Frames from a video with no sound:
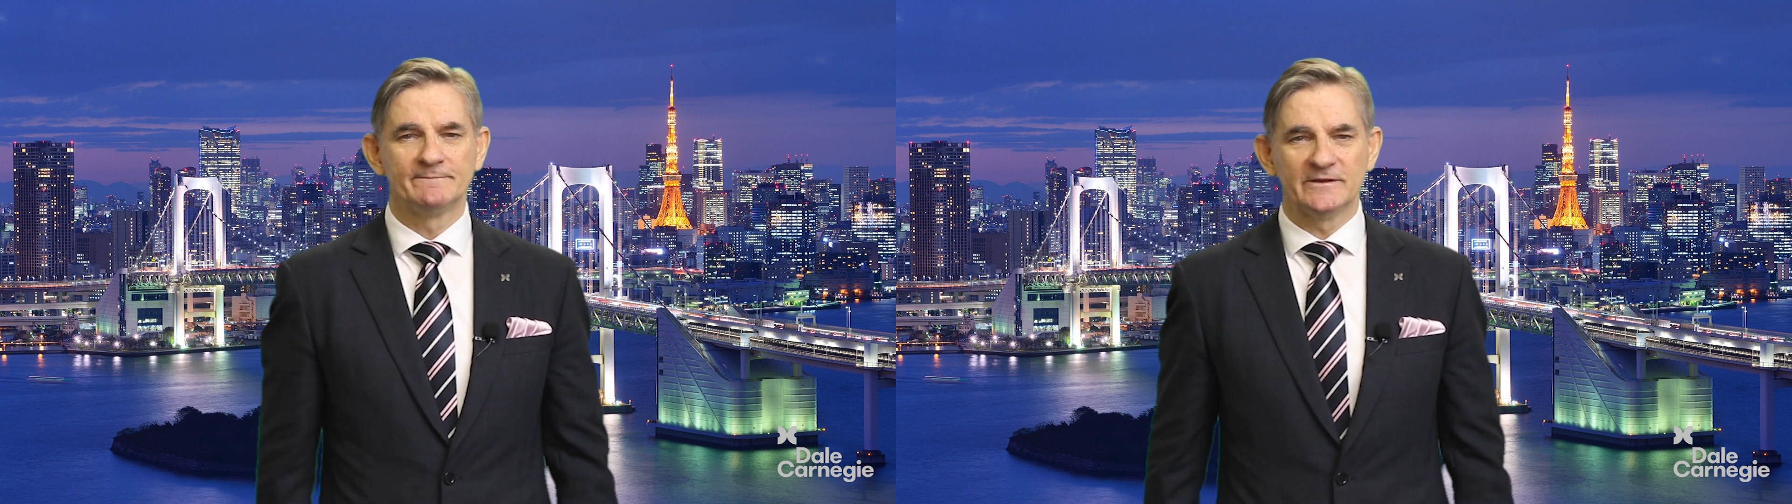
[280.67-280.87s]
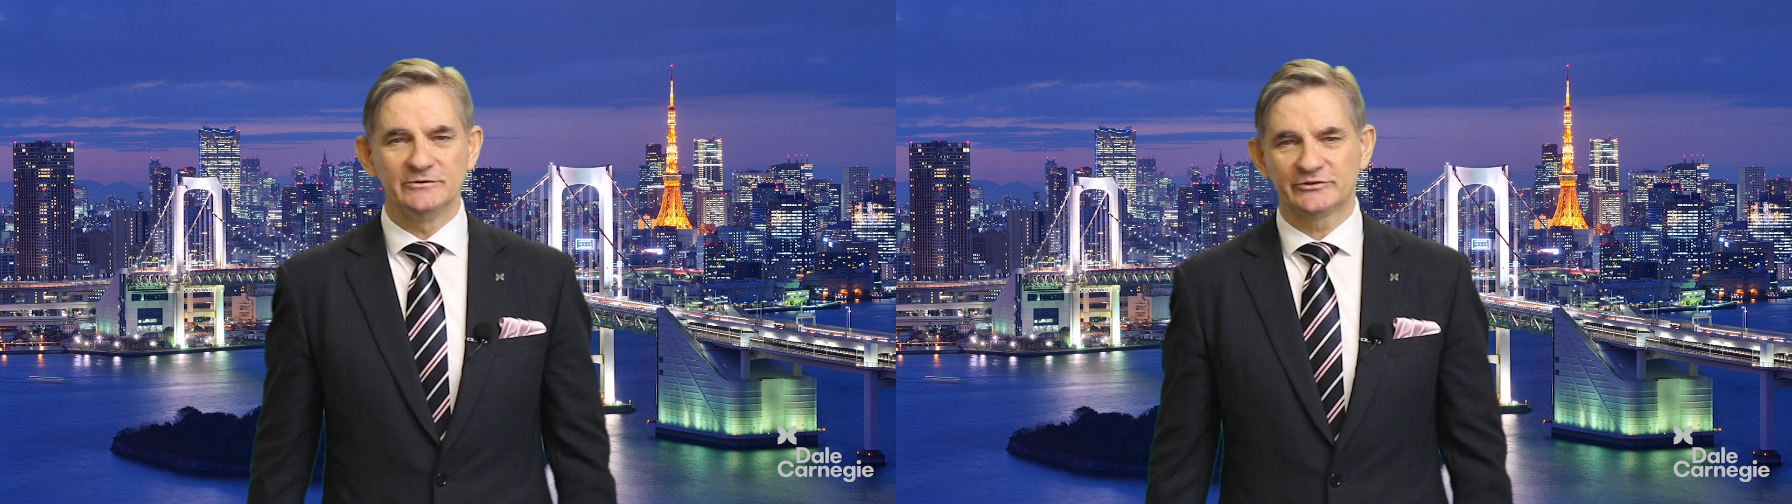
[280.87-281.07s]

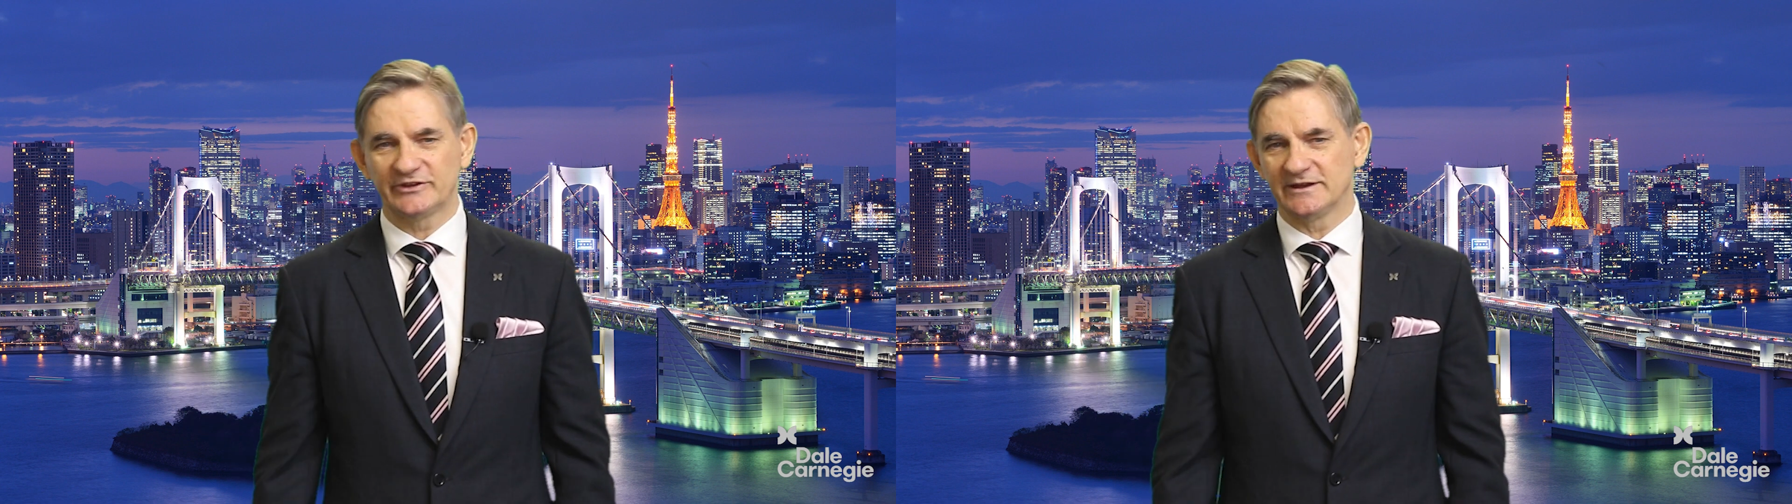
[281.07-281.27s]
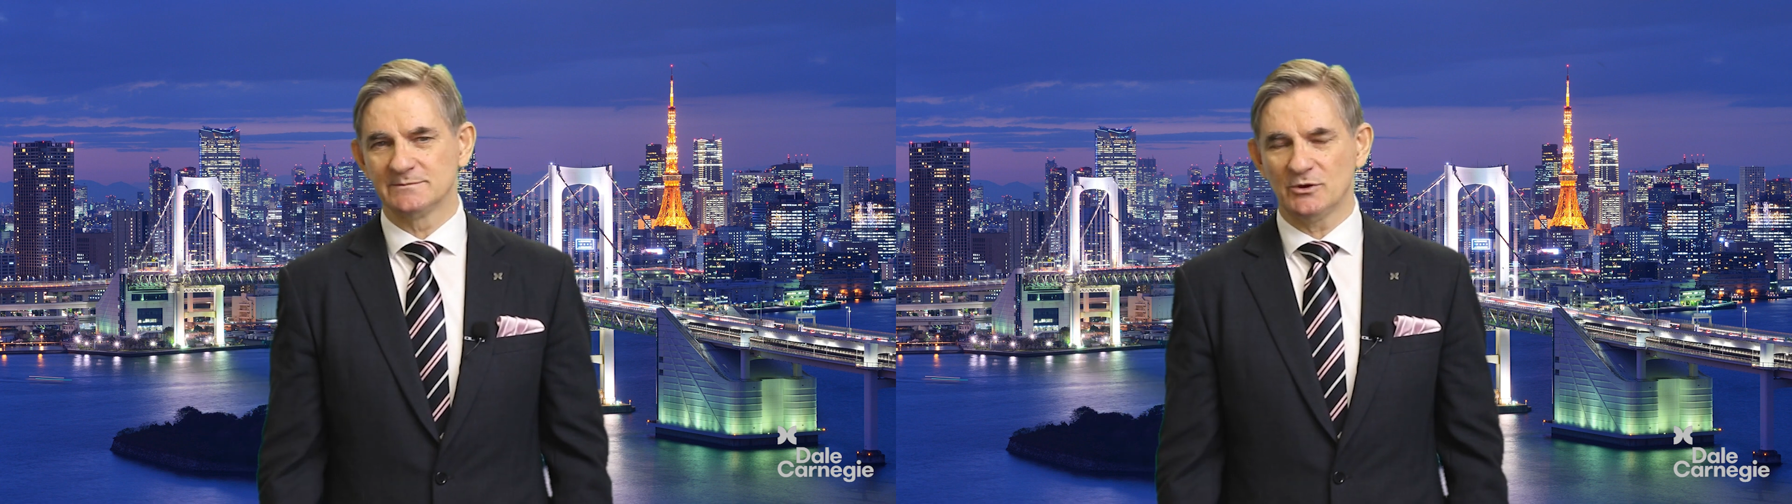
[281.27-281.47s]
that you
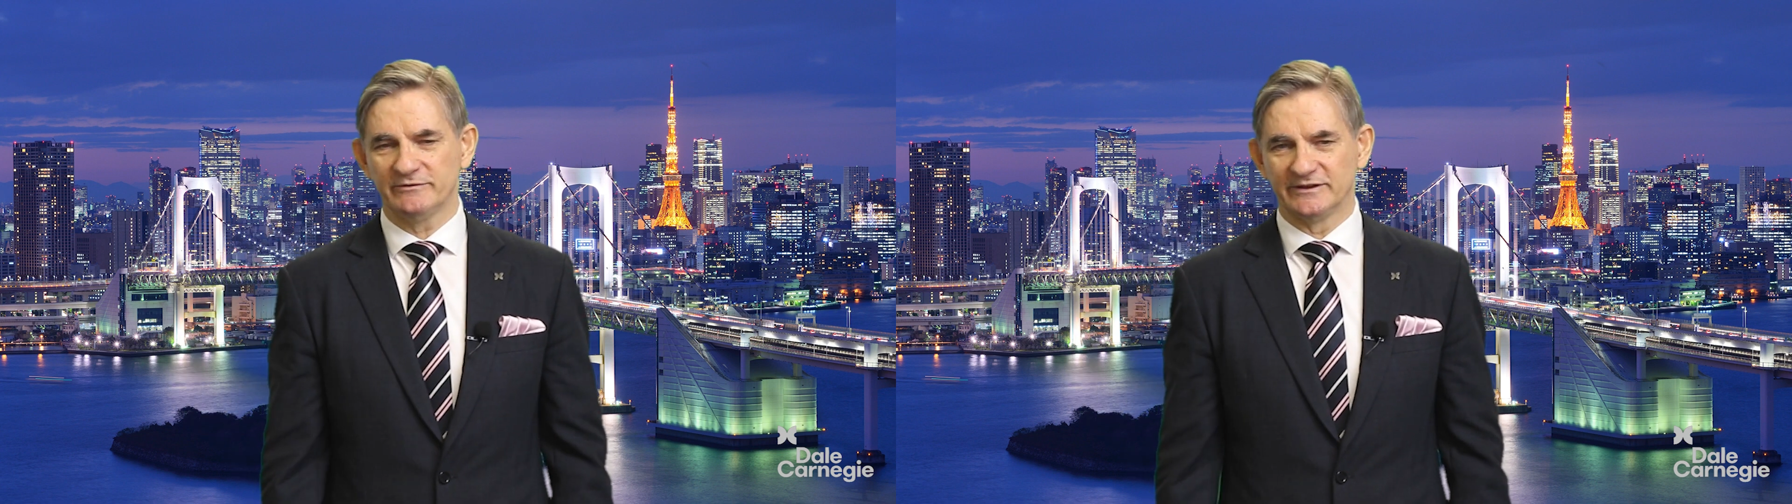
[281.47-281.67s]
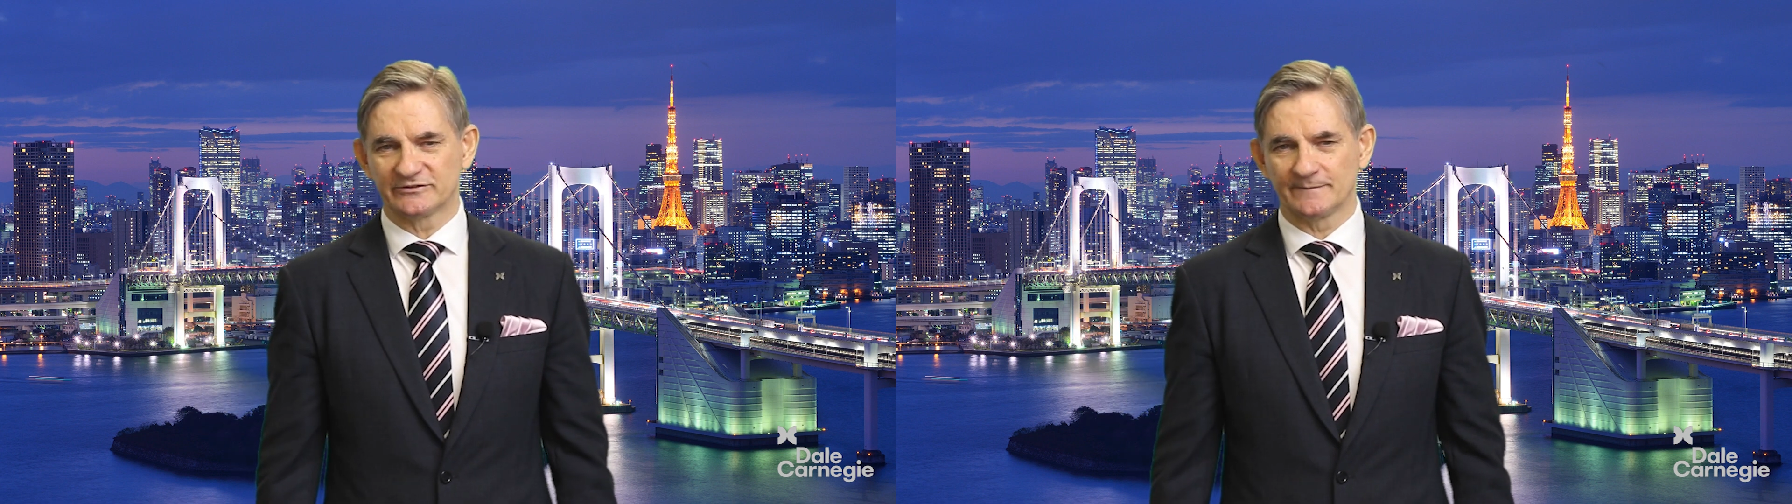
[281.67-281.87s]
see in the
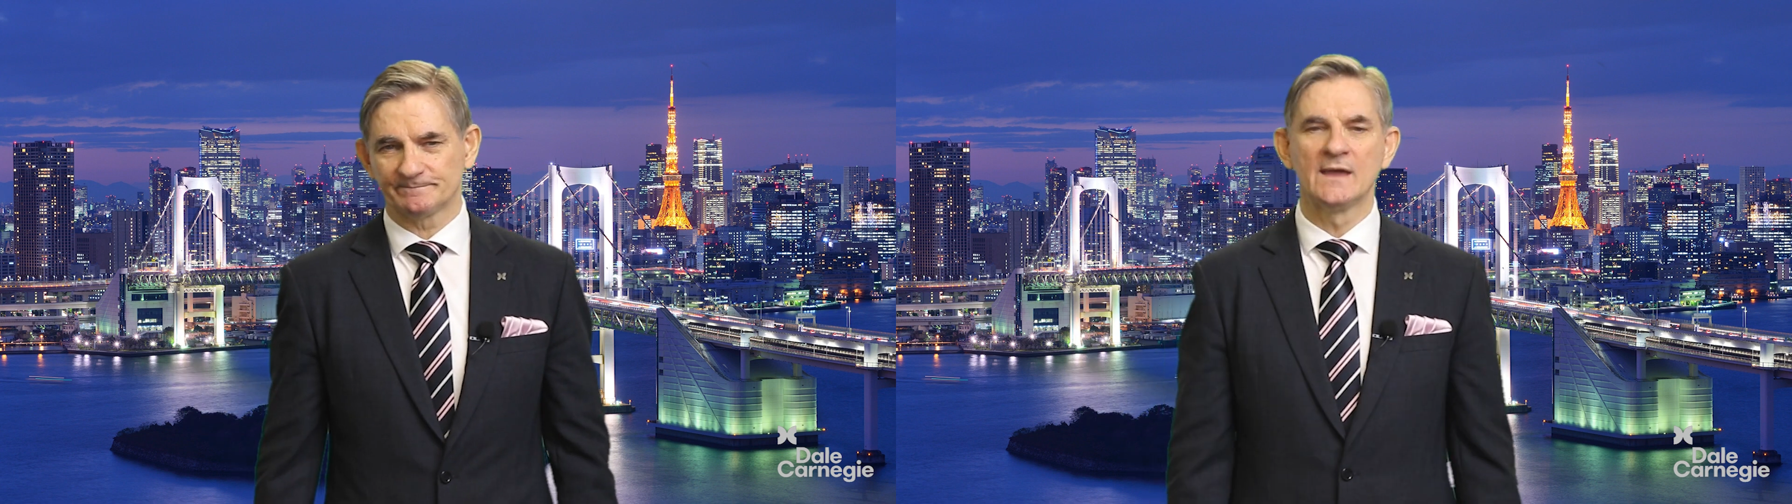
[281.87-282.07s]
movies.